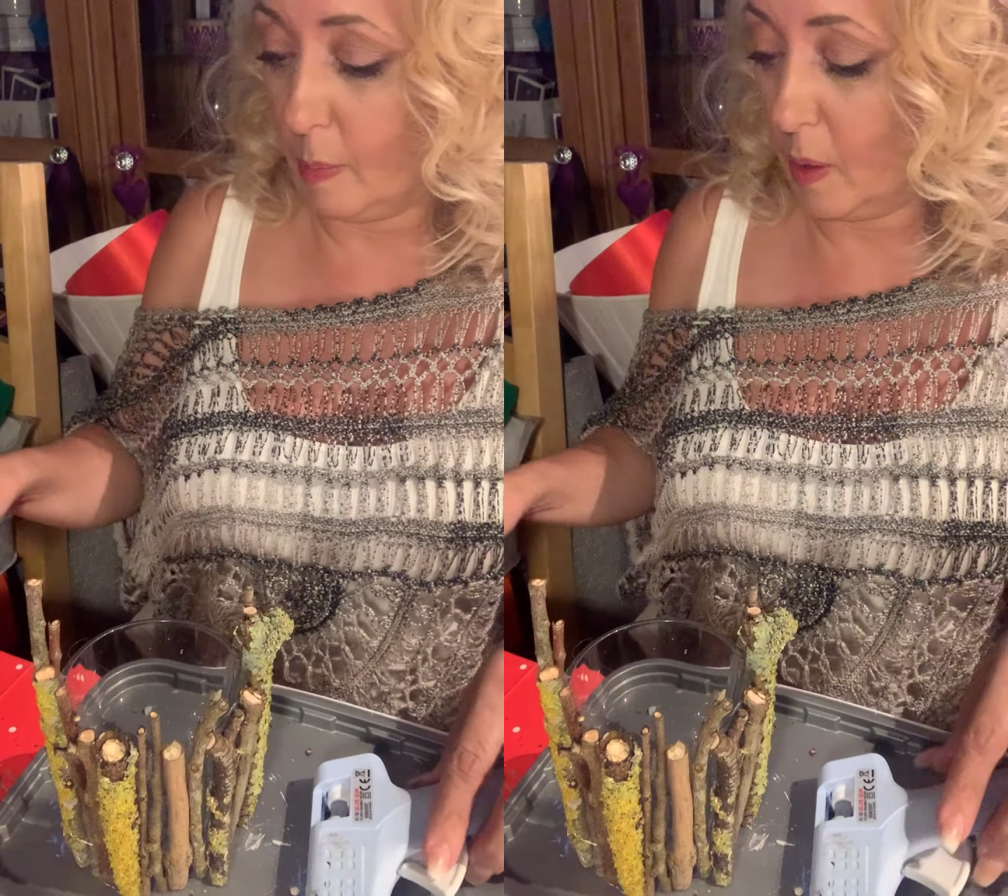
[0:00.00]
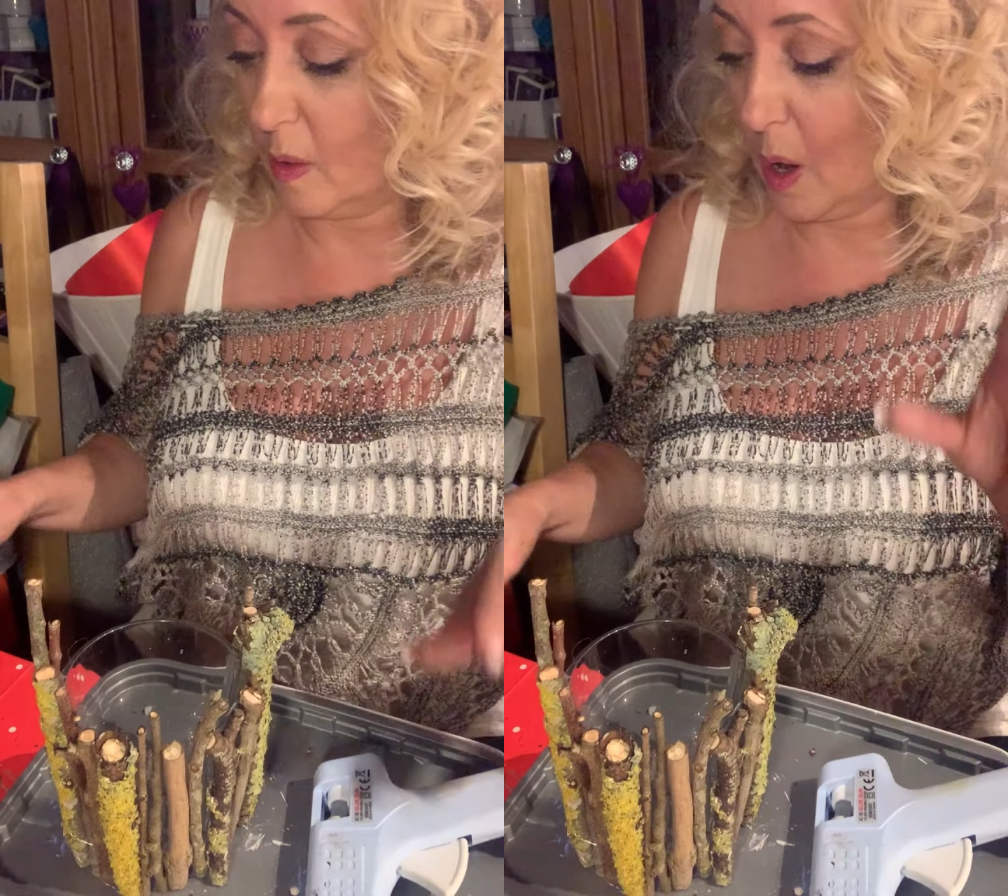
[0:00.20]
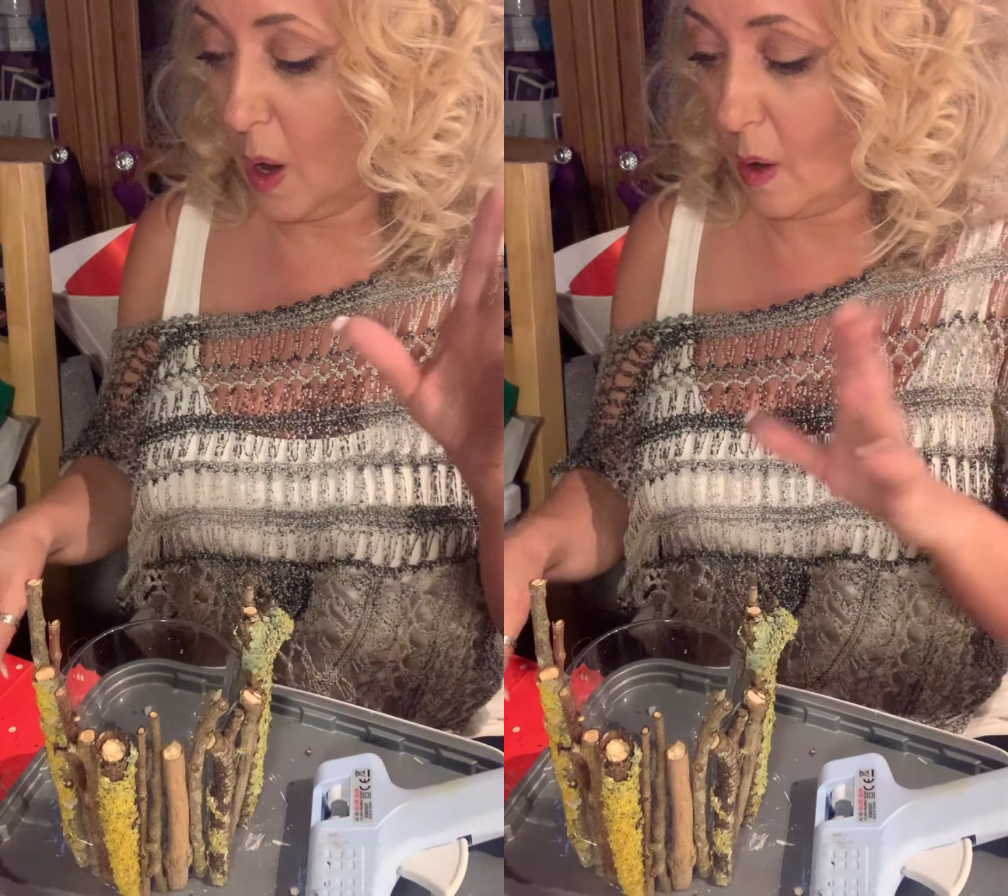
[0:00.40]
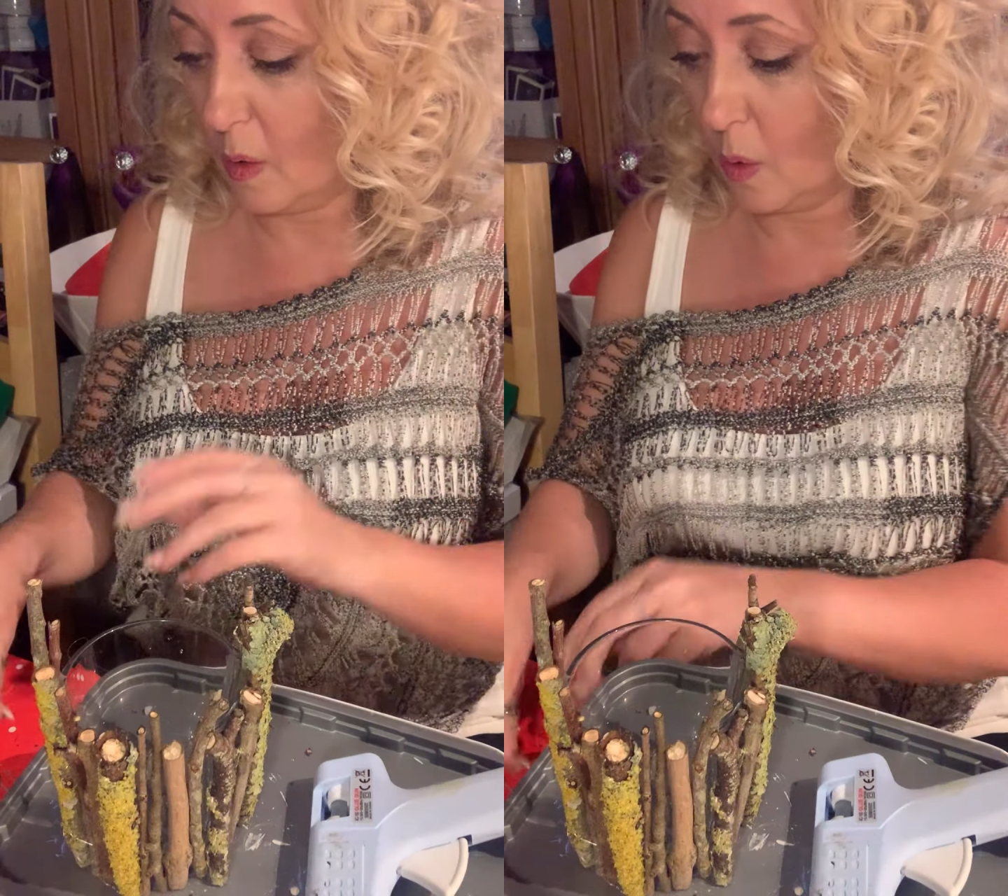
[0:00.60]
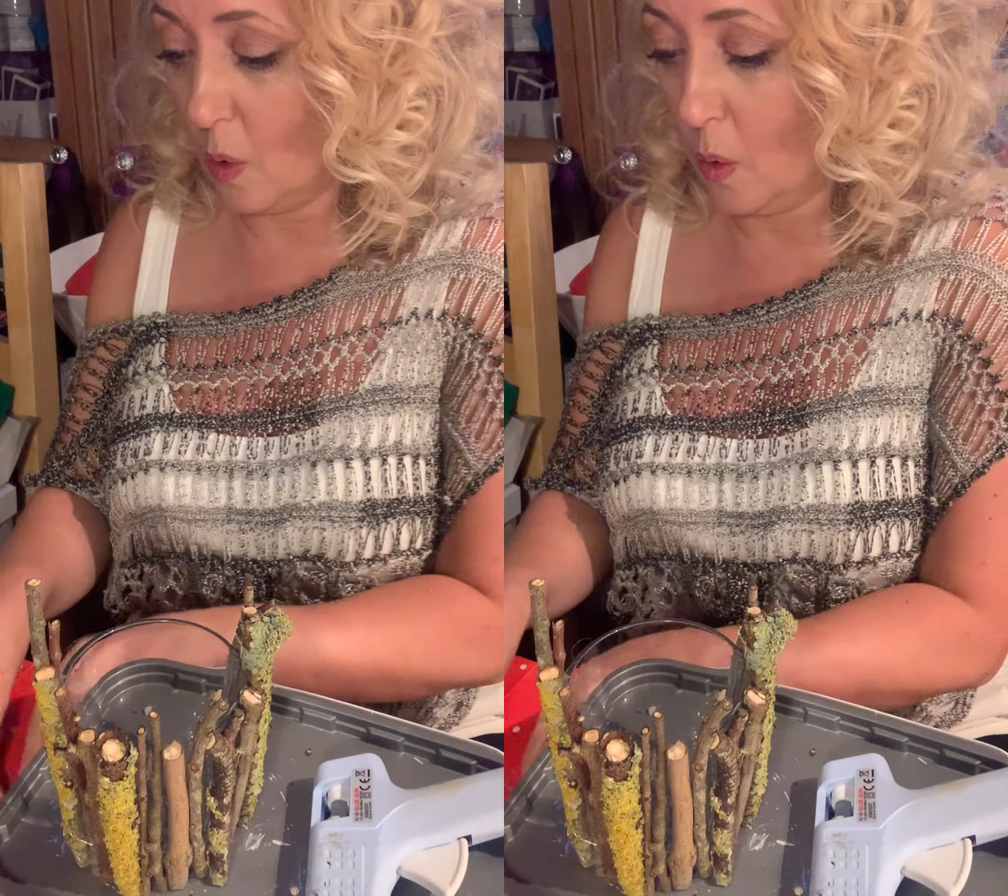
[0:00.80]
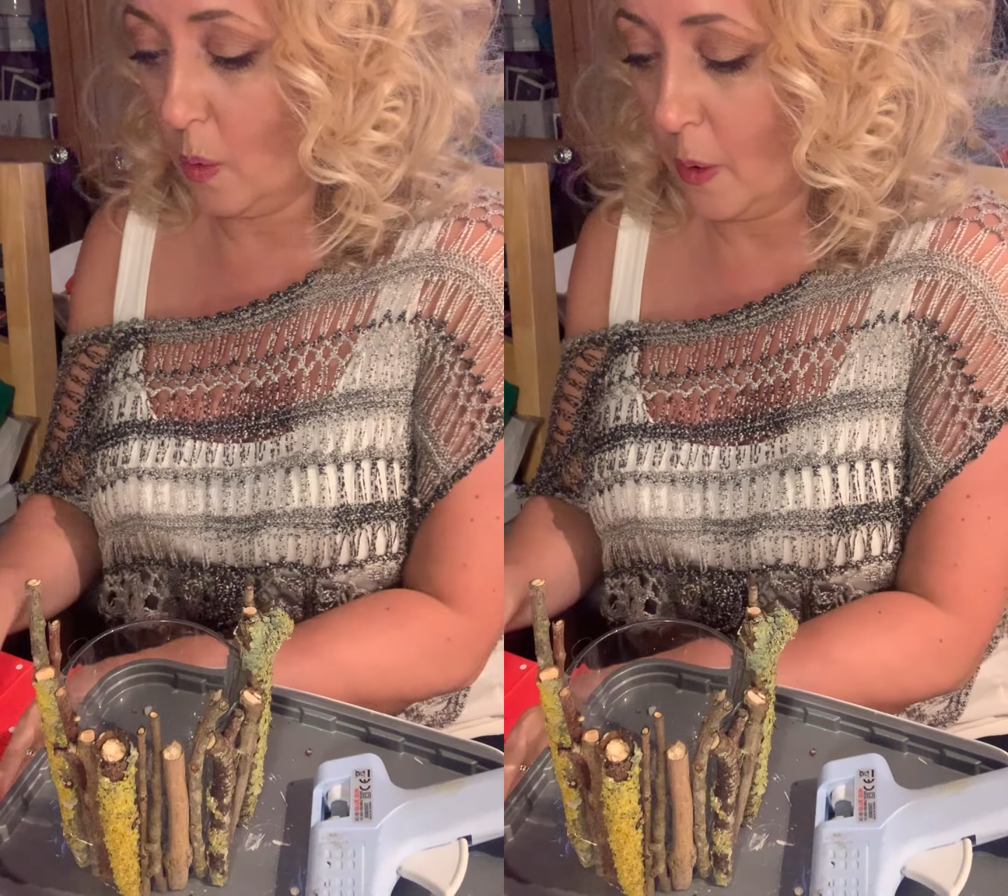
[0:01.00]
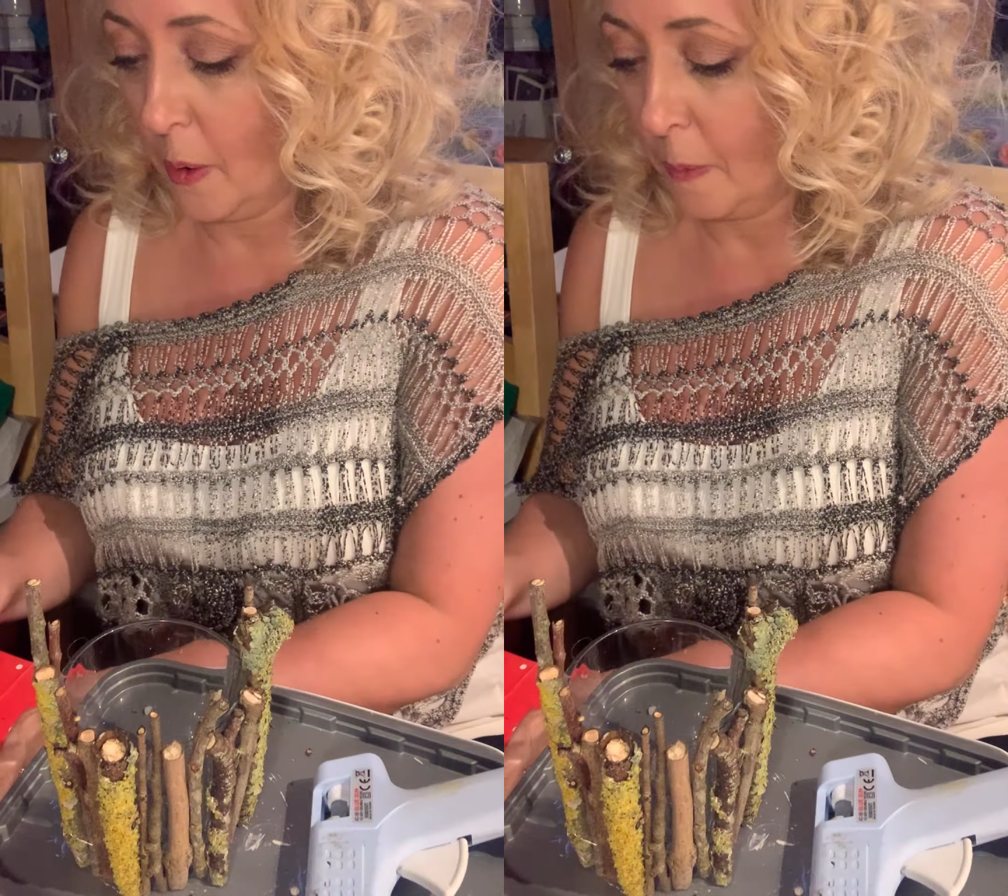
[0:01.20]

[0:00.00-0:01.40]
because her school,